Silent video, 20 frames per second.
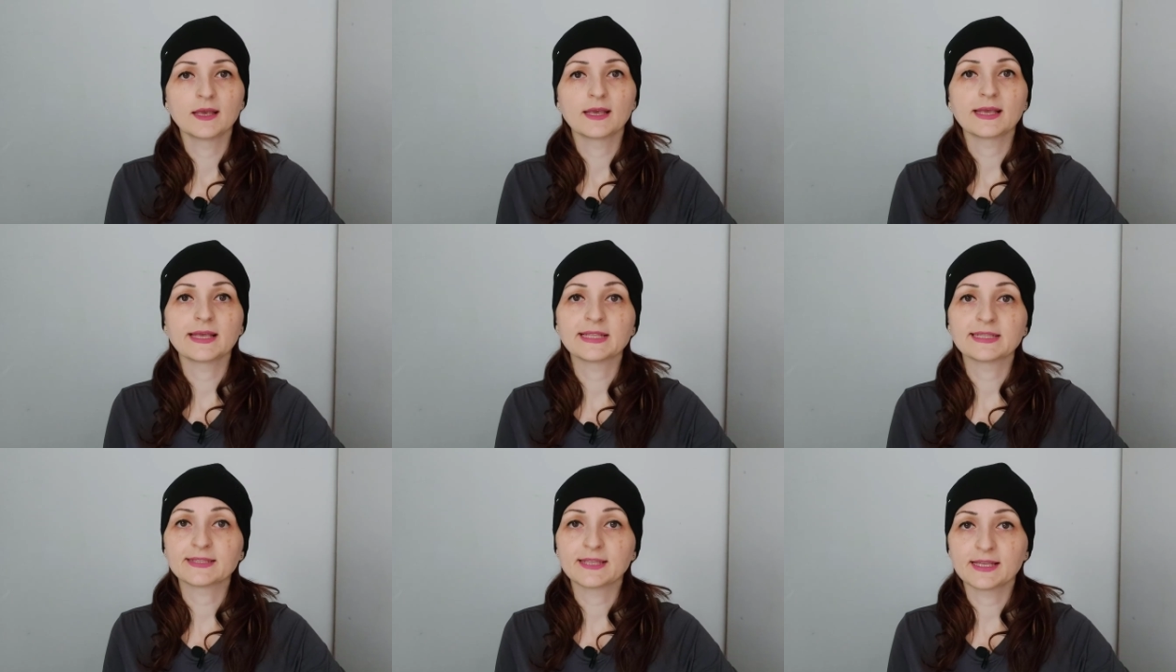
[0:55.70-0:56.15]

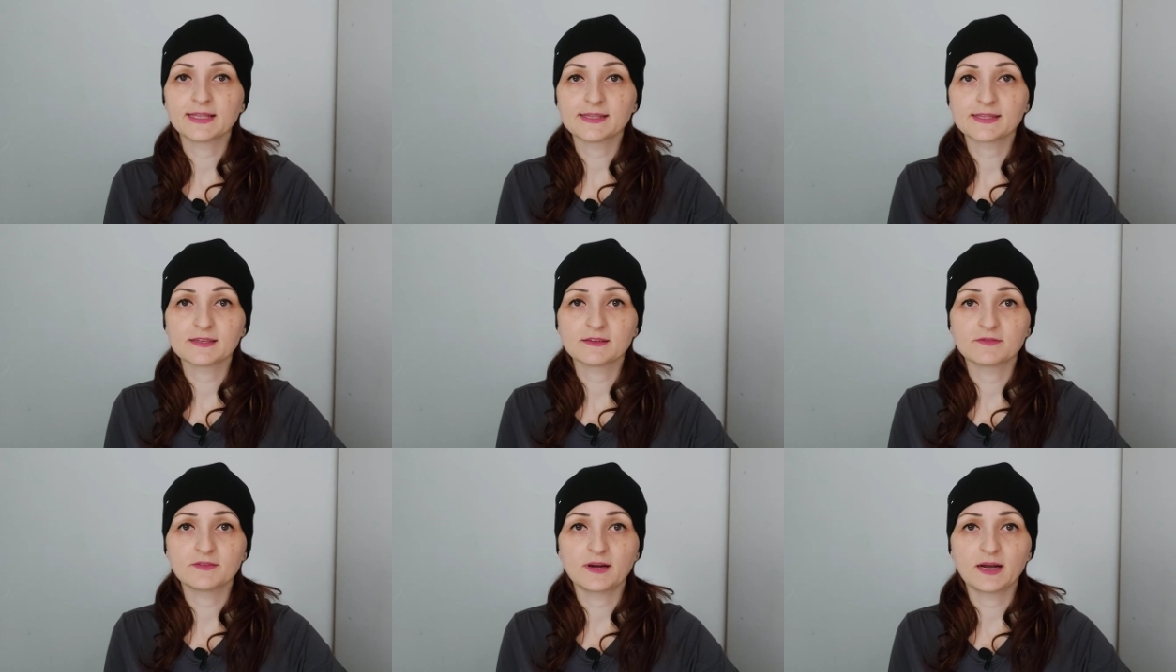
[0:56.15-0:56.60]

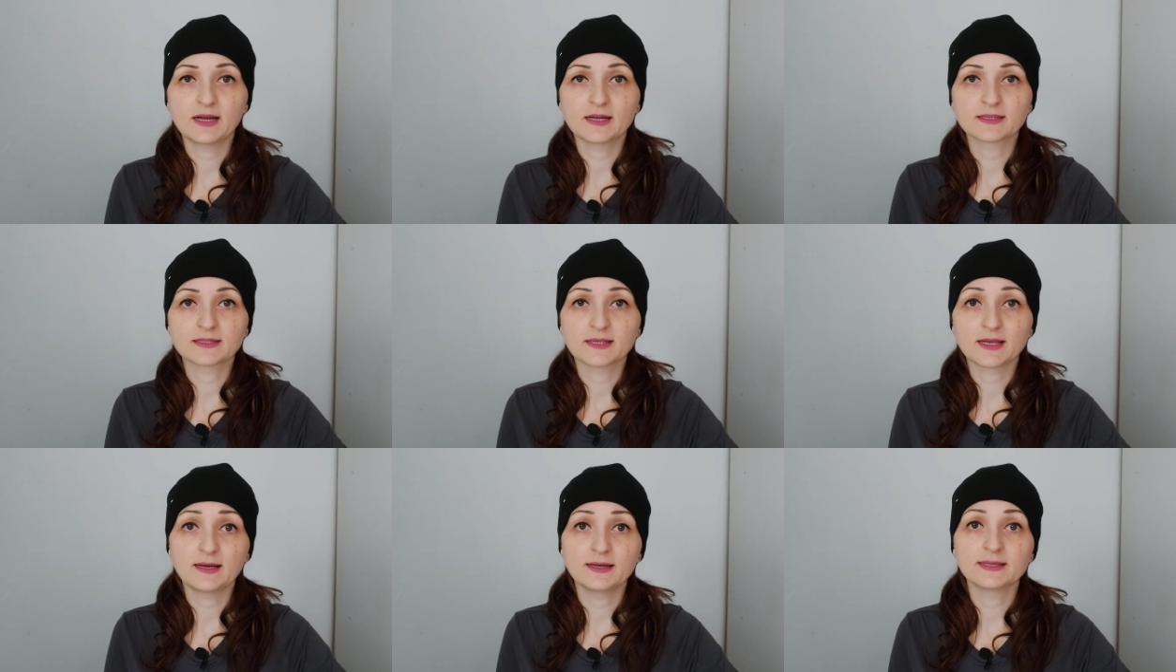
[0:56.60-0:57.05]

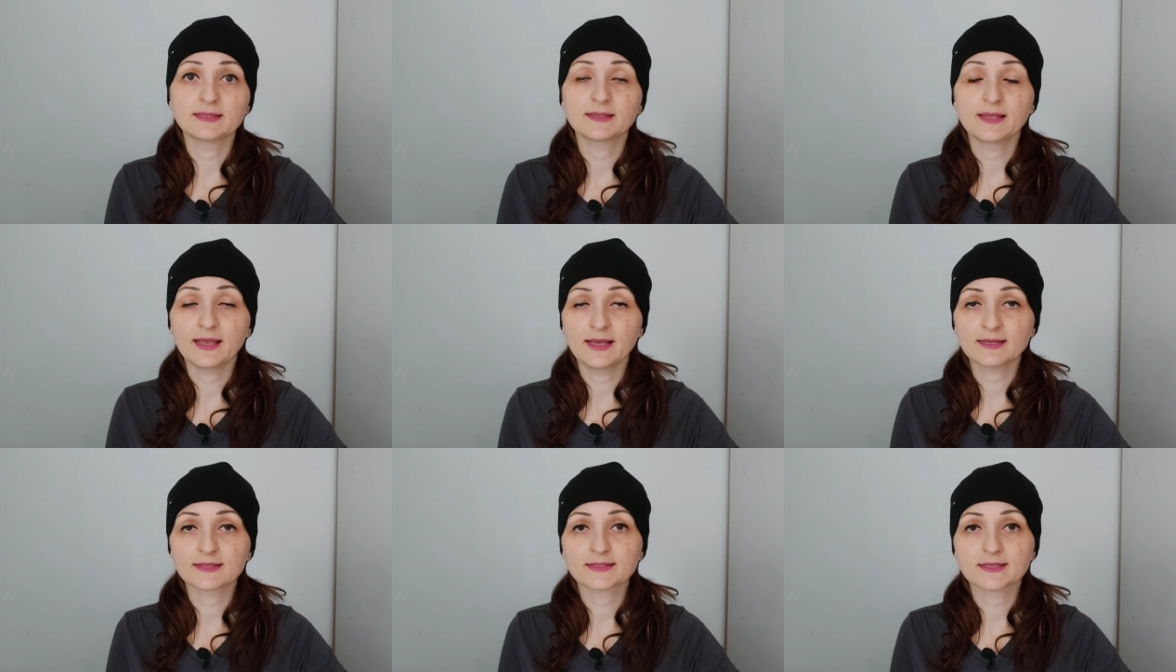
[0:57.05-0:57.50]
Intensifiers are an
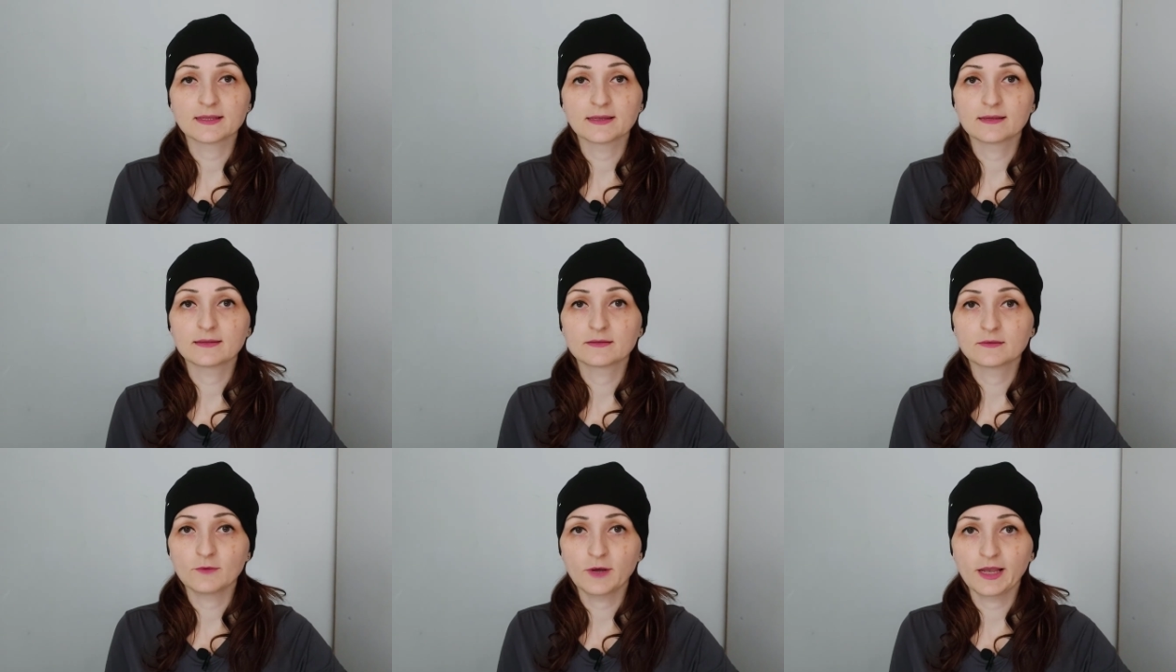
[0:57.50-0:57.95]

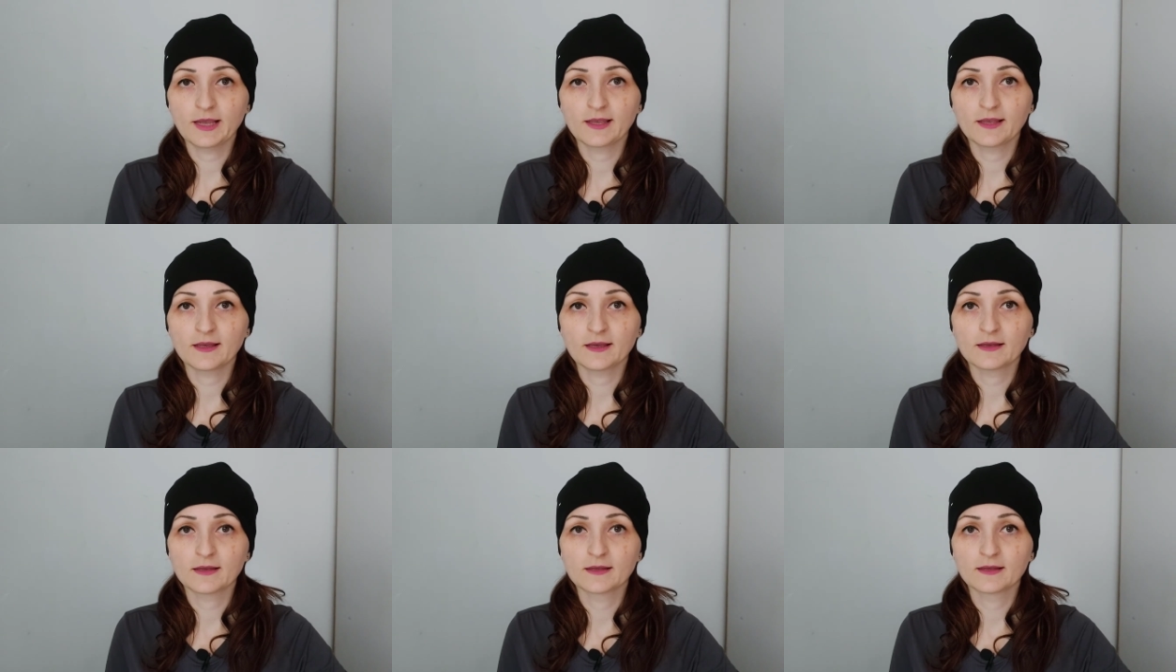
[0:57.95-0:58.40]
excellent
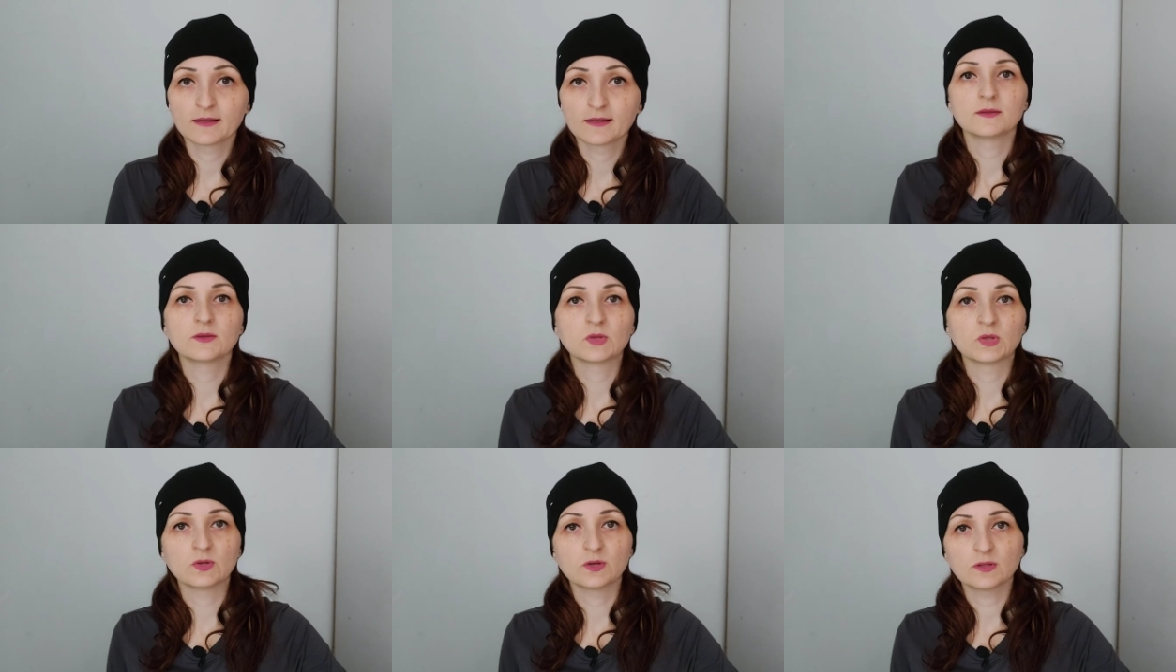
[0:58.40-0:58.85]
way
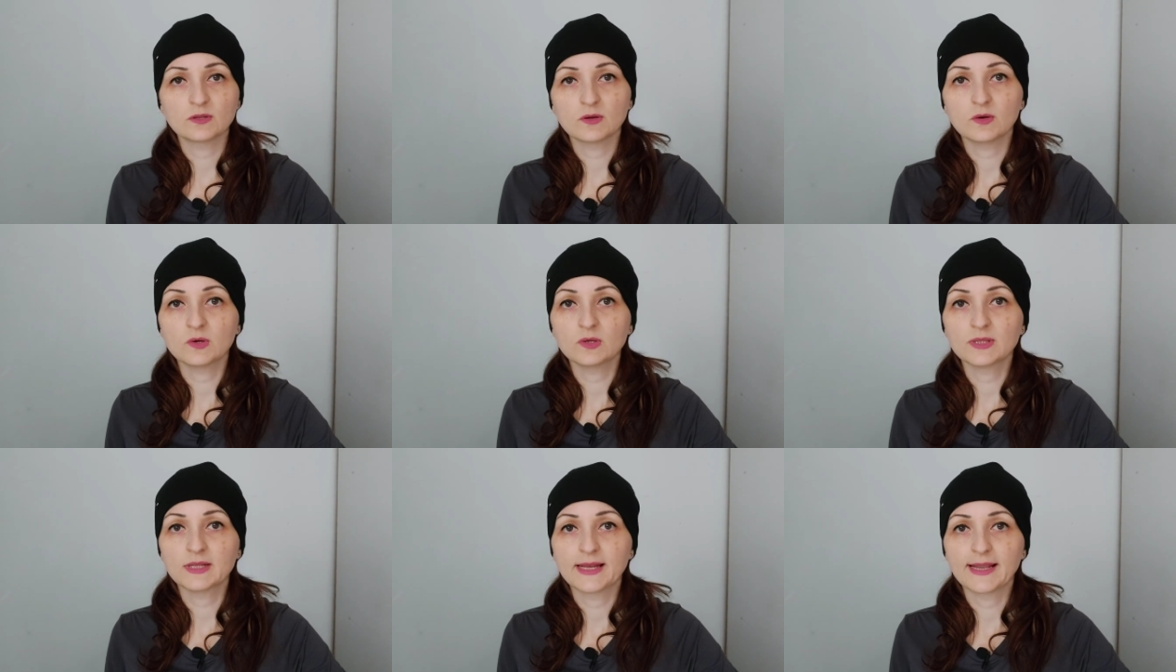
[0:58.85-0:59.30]
to not
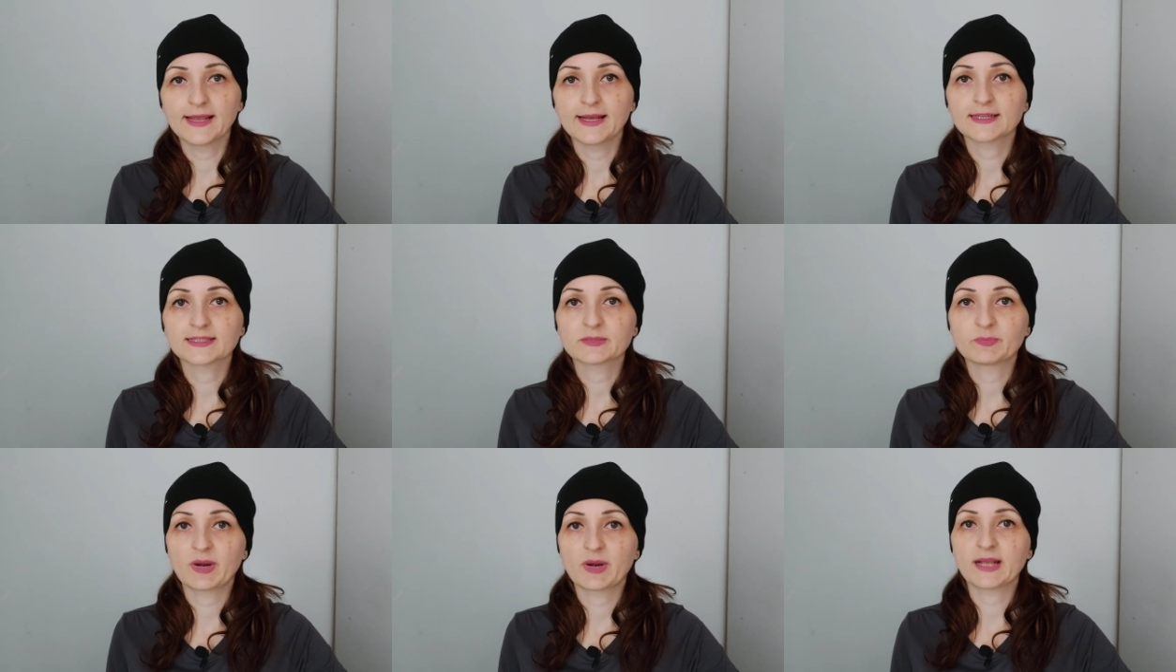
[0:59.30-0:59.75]
only
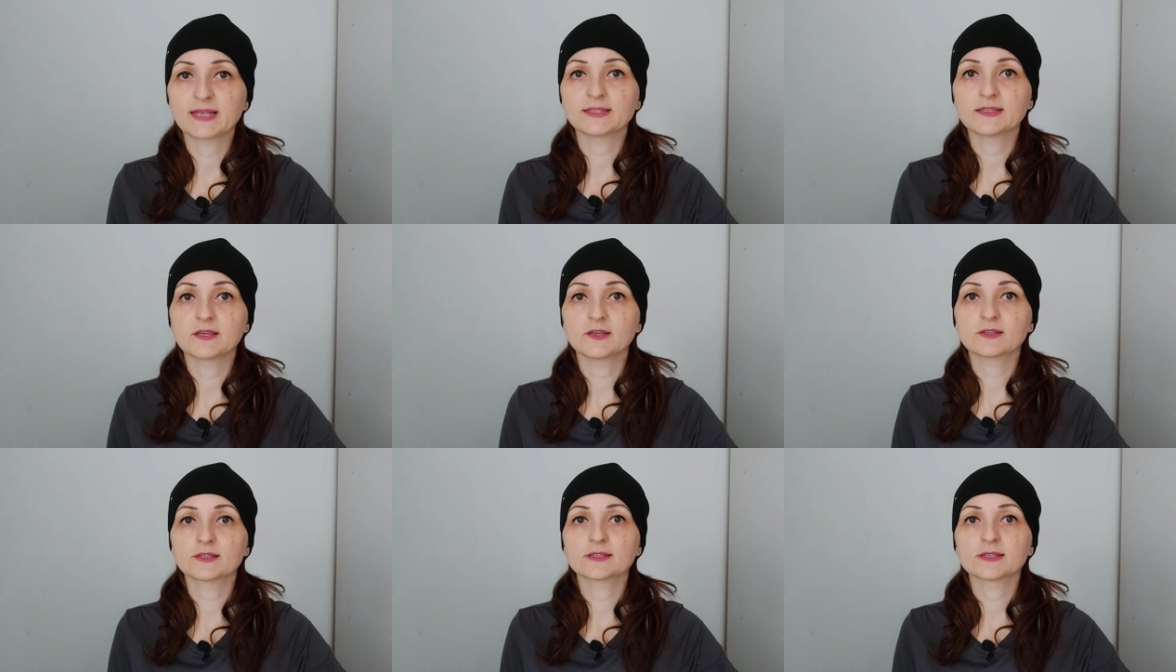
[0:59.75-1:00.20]

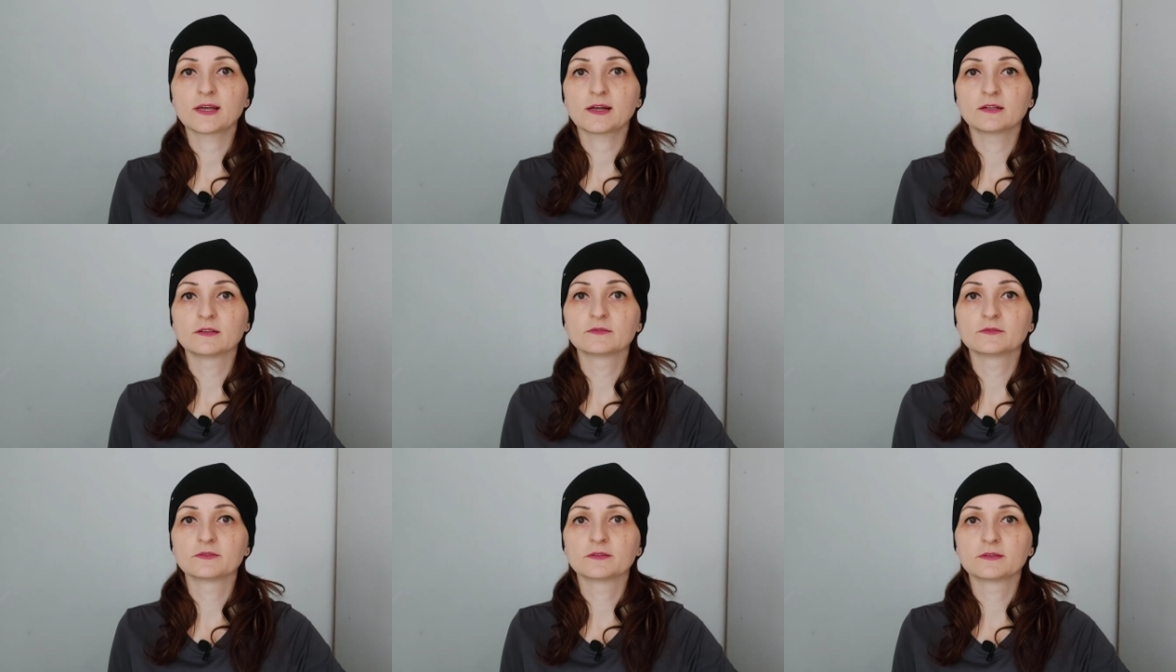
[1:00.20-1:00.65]
express
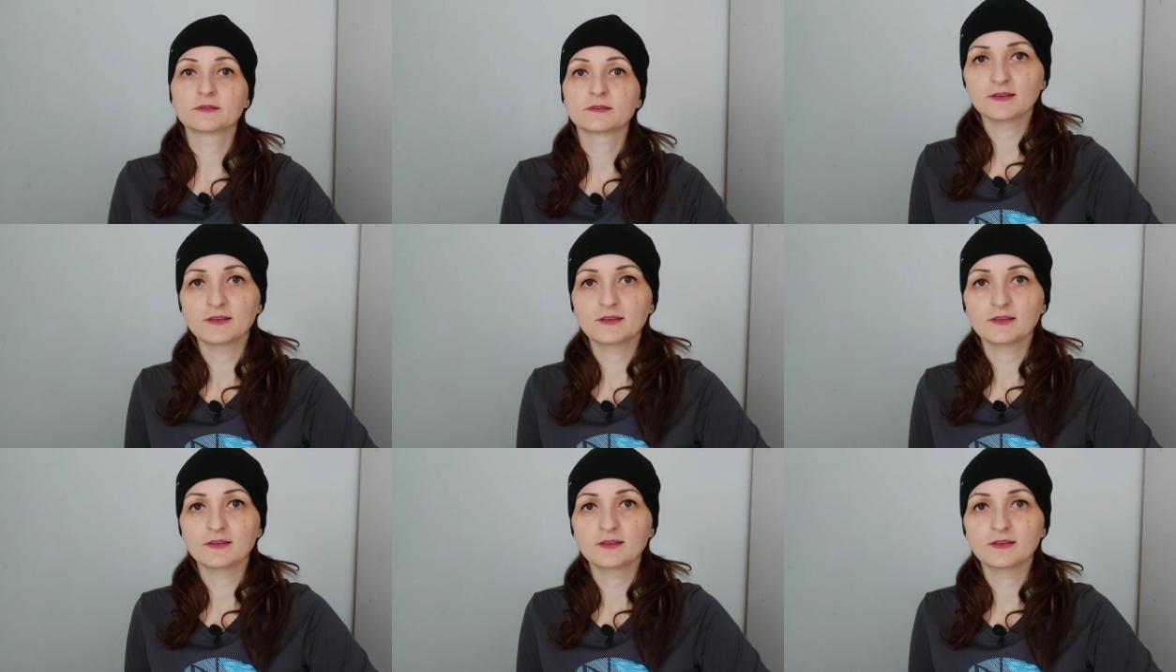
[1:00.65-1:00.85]
yourself,